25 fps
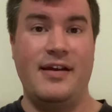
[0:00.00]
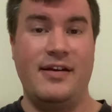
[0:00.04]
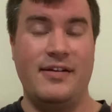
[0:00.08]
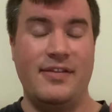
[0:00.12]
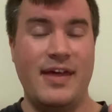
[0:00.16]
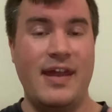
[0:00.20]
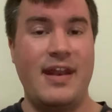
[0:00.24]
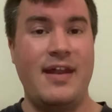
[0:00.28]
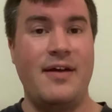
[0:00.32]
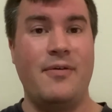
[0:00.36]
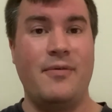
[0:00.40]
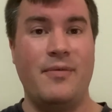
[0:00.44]

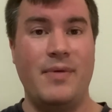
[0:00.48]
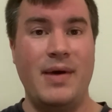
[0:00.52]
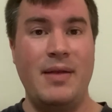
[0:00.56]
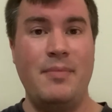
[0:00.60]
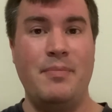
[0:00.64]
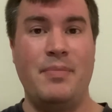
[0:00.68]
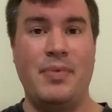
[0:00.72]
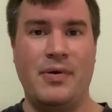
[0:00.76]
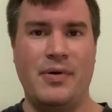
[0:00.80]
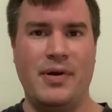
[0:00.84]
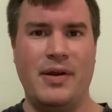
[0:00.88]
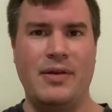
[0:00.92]
that at one
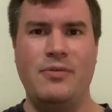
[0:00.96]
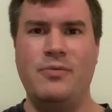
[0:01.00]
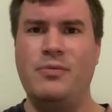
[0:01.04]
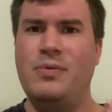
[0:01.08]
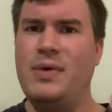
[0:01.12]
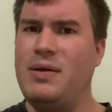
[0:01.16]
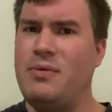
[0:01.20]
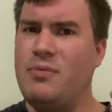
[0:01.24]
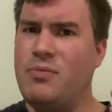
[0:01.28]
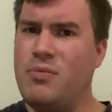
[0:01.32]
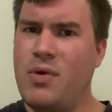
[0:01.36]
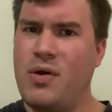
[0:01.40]
point
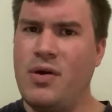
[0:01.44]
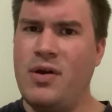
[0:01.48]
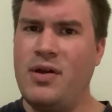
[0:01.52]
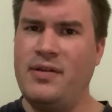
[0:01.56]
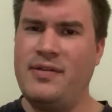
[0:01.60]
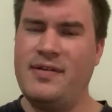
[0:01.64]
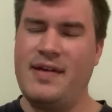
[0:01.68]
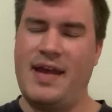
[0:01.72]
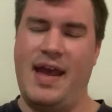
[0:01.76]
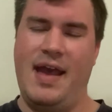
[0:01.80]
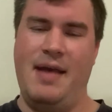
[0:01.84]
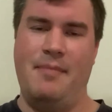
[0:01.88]
we
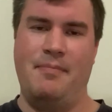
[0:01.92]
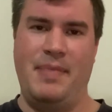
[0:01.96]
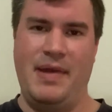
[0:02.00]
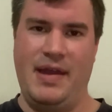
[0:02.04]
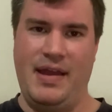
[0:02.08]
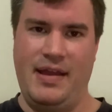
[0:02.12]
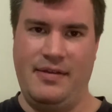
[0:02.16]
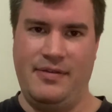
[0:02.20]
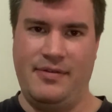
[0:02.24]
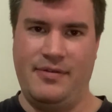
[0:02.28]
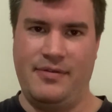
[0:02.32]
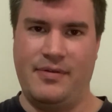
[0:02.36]
weren't at
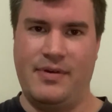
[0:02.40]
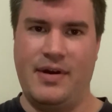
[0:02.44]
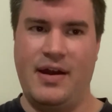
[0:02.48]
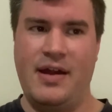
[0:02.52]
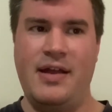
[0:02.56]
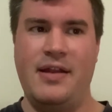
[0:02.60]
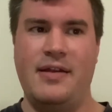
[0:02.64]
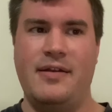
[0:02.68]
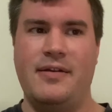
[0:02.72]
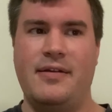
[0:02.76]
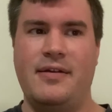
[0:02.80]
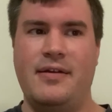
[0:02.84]
peace,
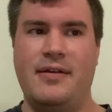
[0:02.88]
right?